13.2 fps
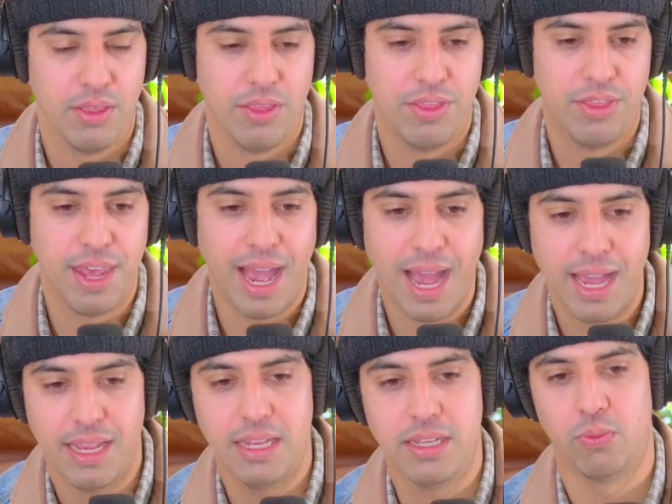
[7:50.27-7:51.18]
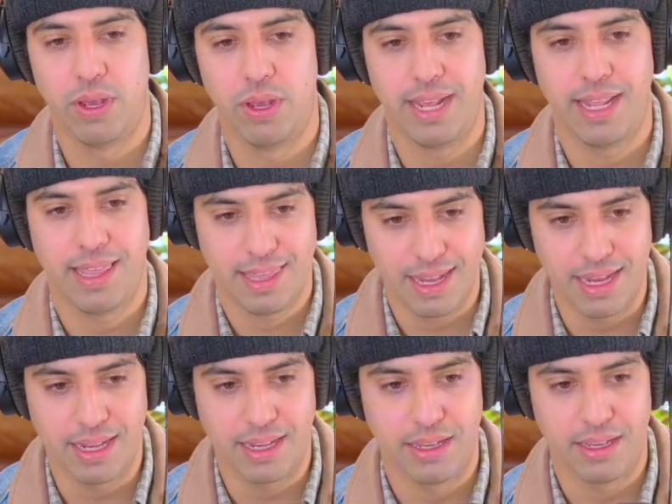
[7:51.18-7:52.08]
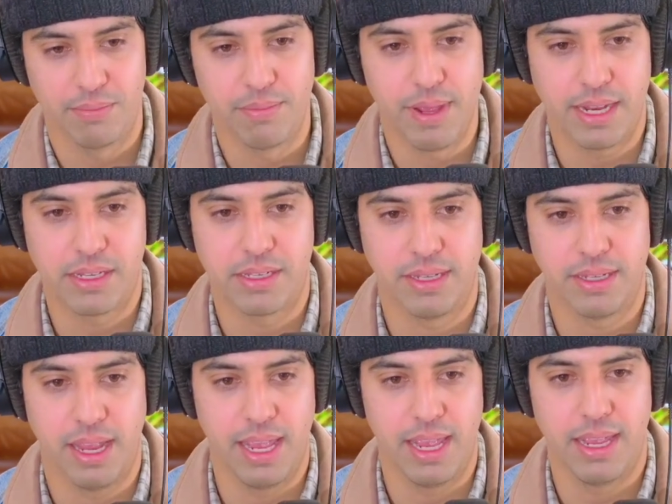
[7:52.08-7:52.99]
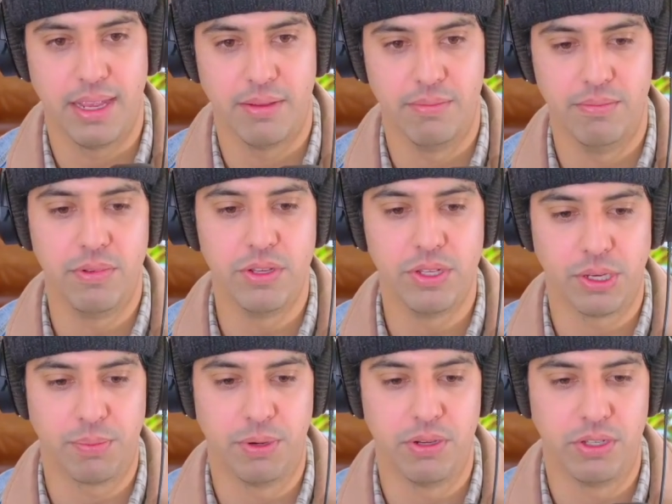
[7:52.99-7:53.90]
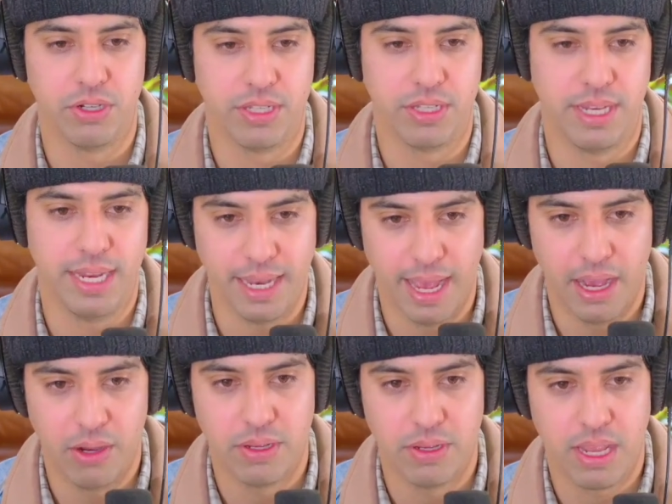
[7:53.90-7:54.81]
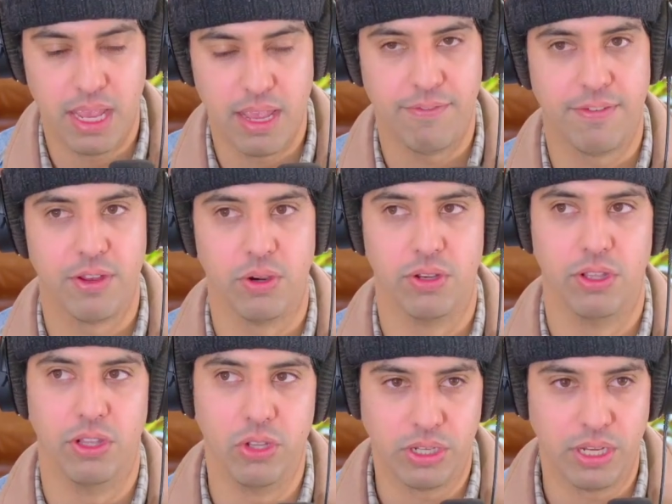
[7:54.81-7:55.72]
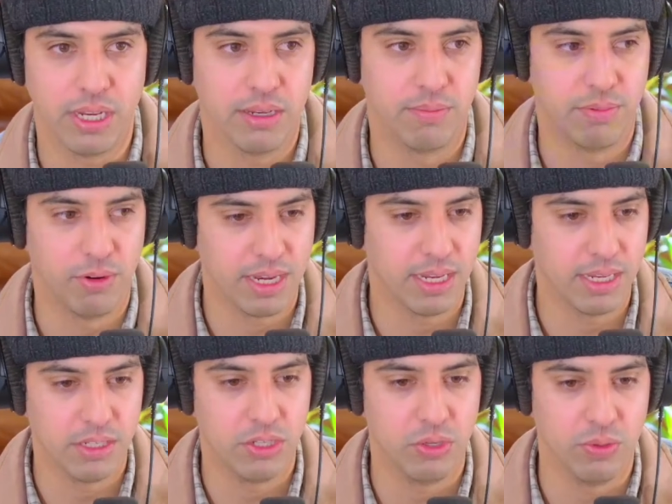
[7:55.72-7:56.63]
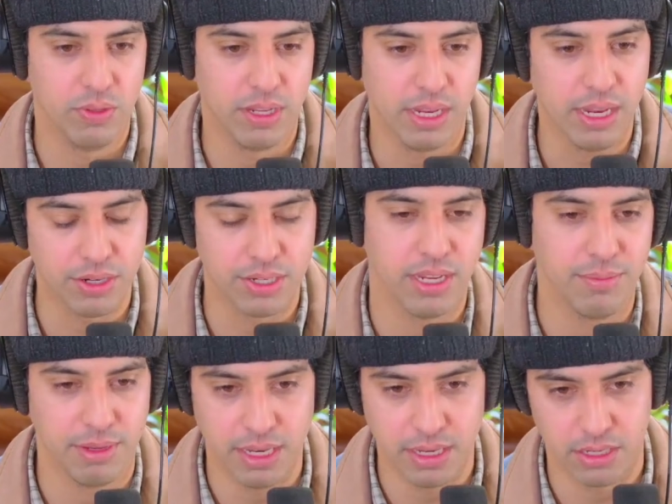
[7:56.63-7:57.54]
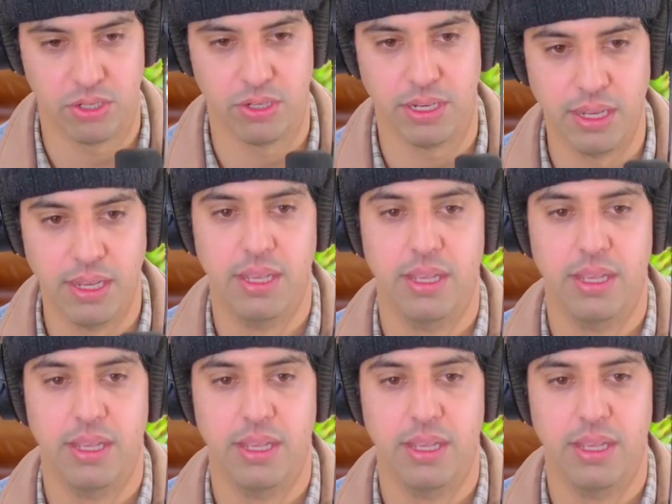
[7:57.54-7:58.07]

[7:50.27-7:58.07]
that is what I think makes a music producer stand out if you're looking to break into the entertainment industry.